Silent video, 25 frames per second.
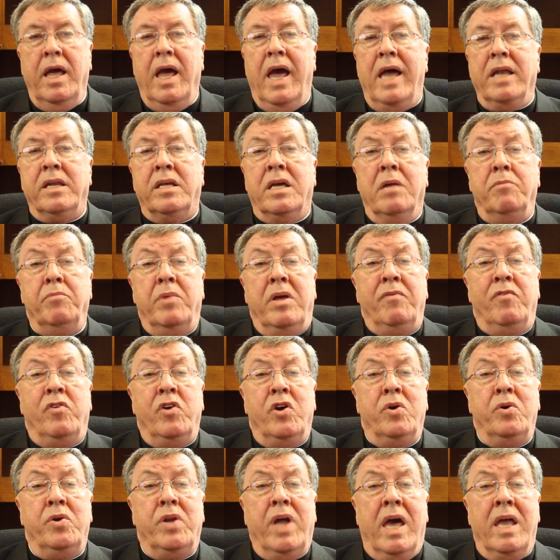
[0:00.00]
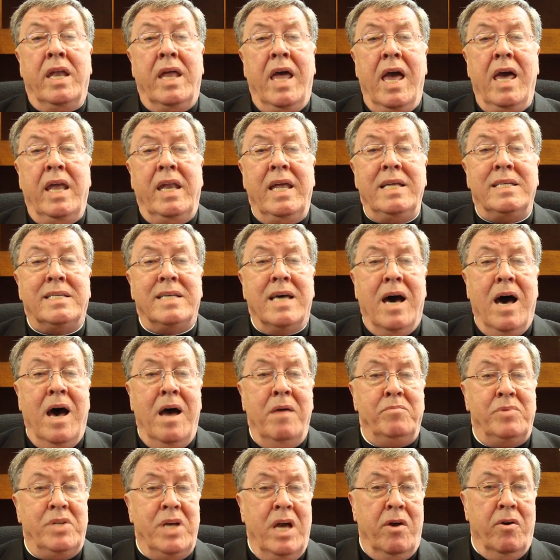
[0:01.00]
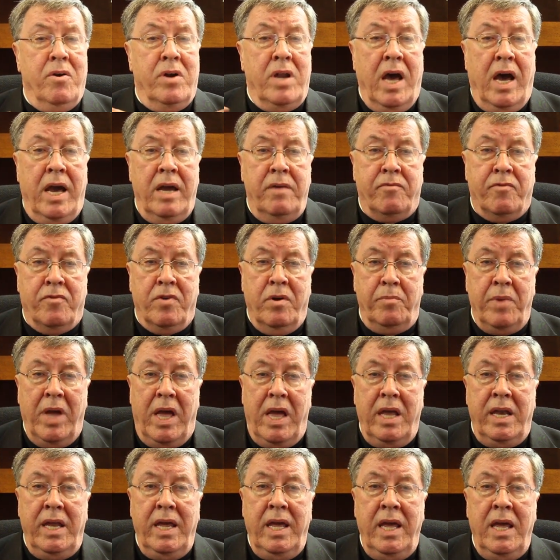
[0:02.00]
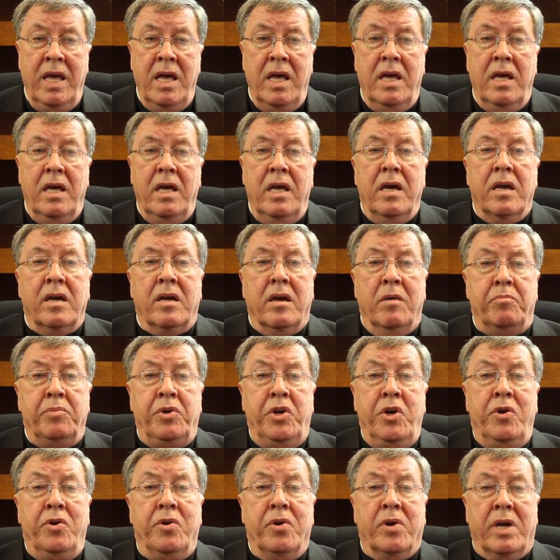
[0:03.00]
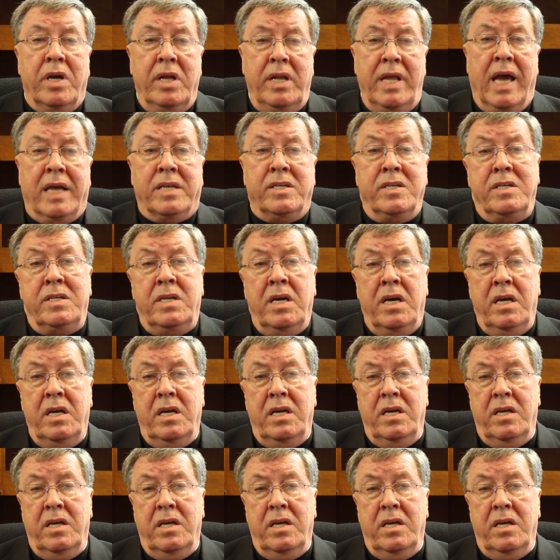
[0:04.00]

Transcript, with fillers: and can be viewed at any time, day or night, from any computer connected